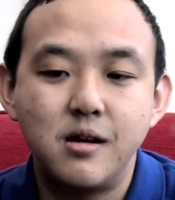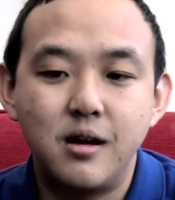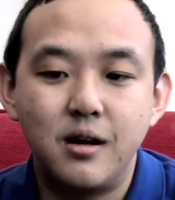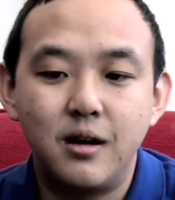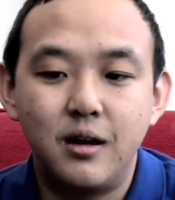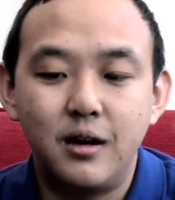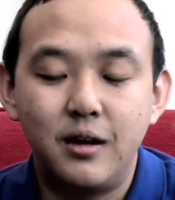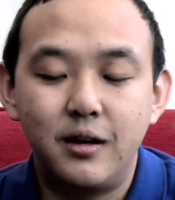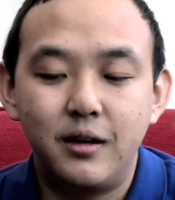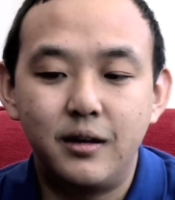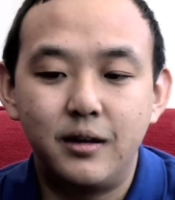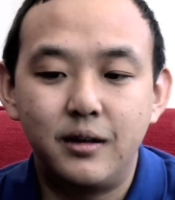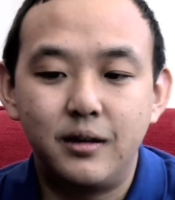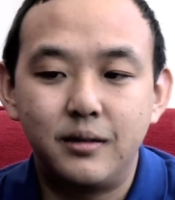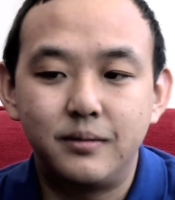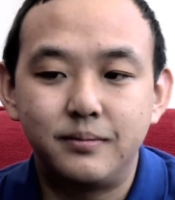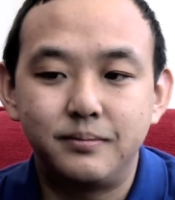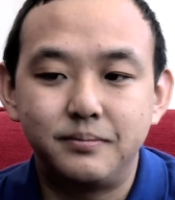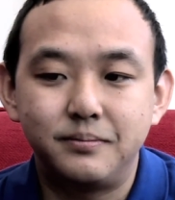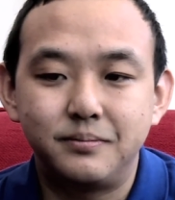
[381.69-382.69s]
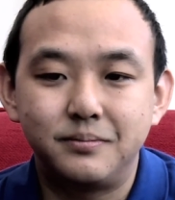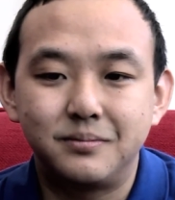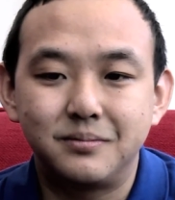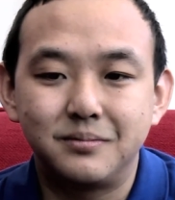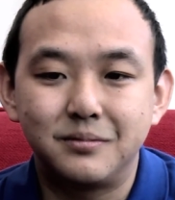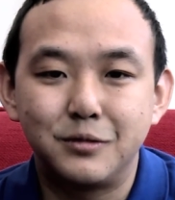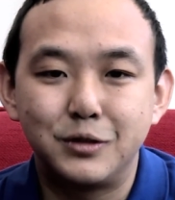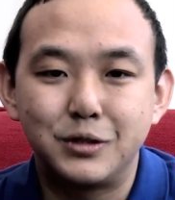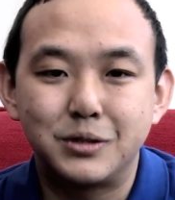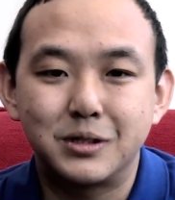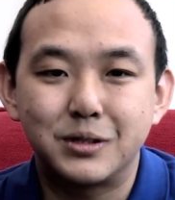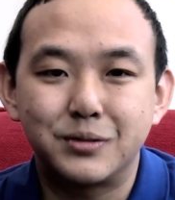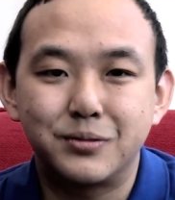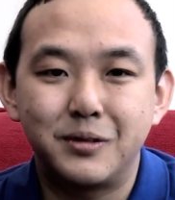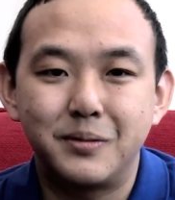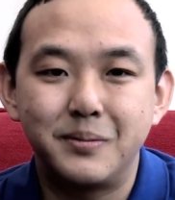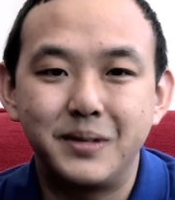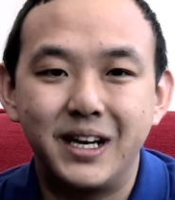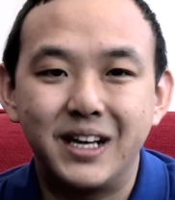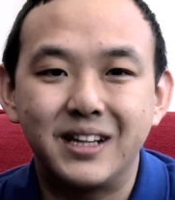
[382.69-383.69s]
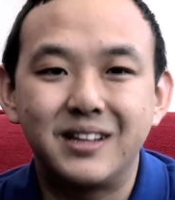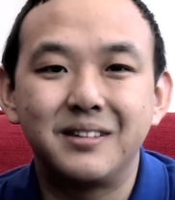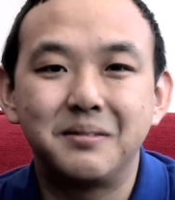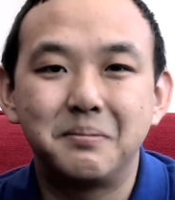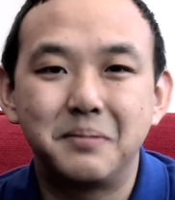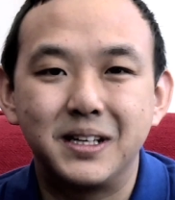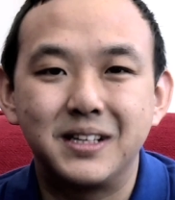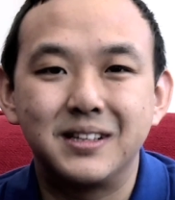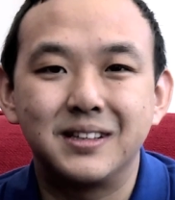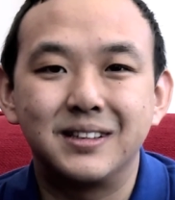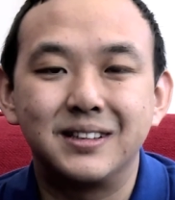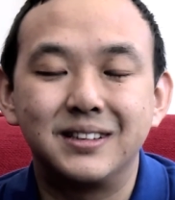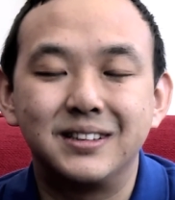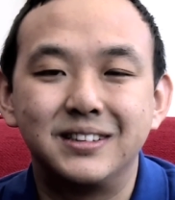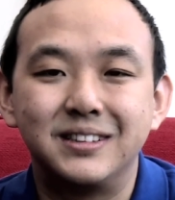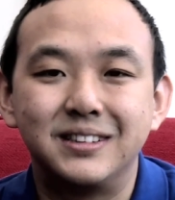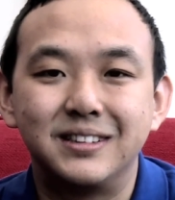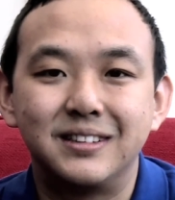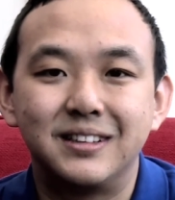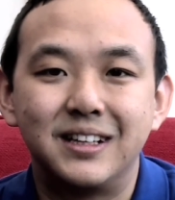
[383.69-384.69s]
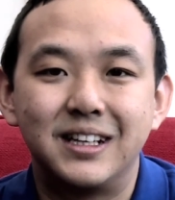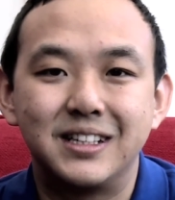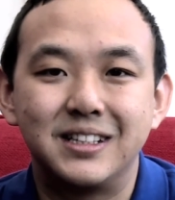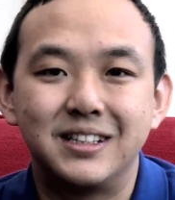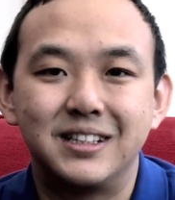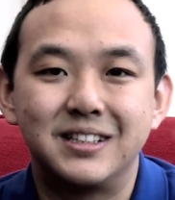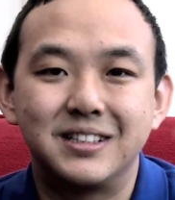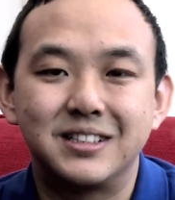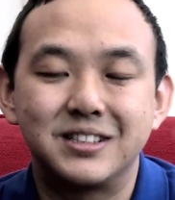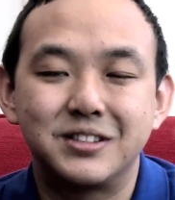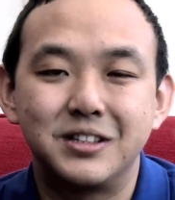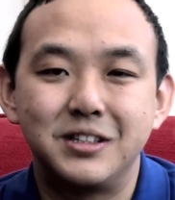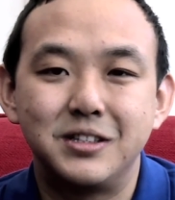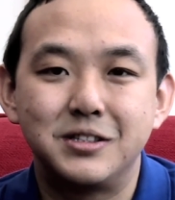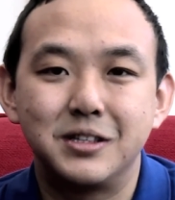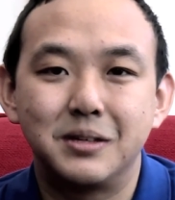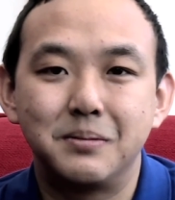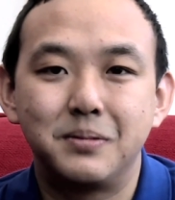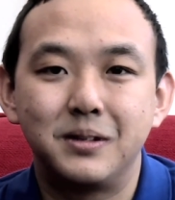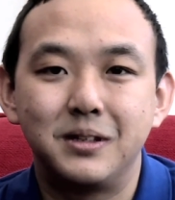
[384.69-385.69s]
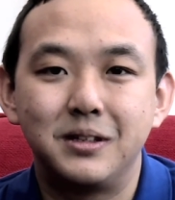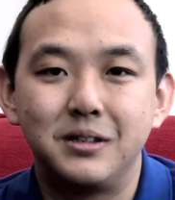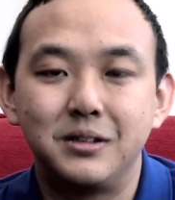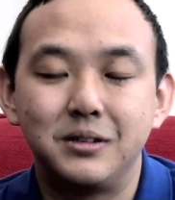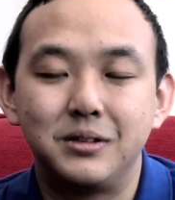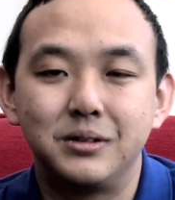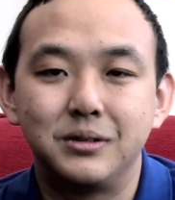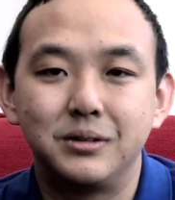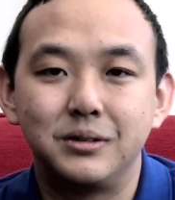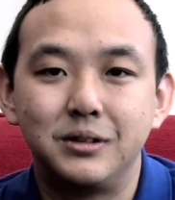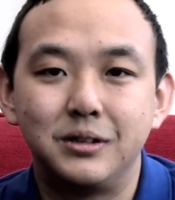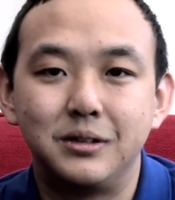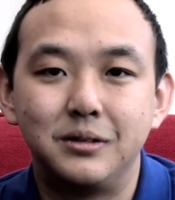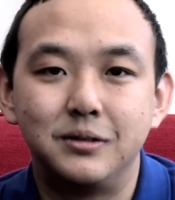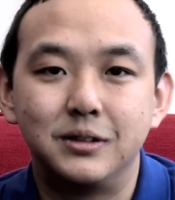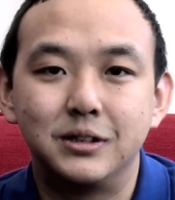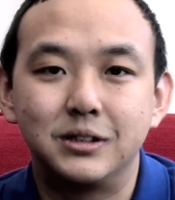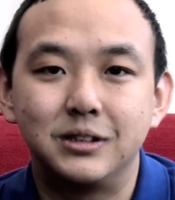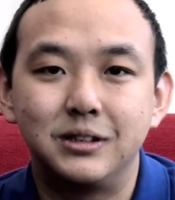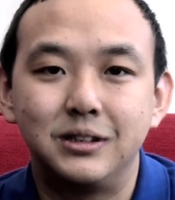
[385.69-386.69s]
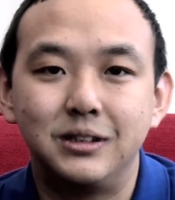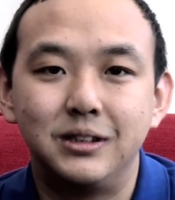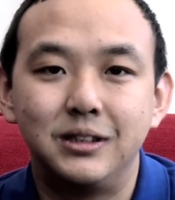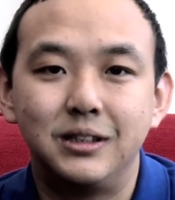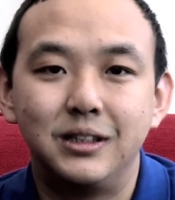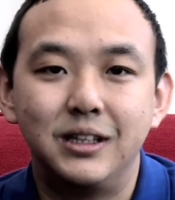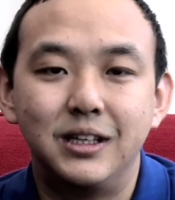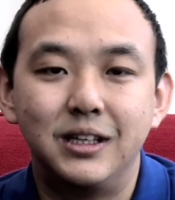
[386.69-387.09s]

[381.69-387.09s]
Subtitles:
which was for me I think better rather than straight jumping into university.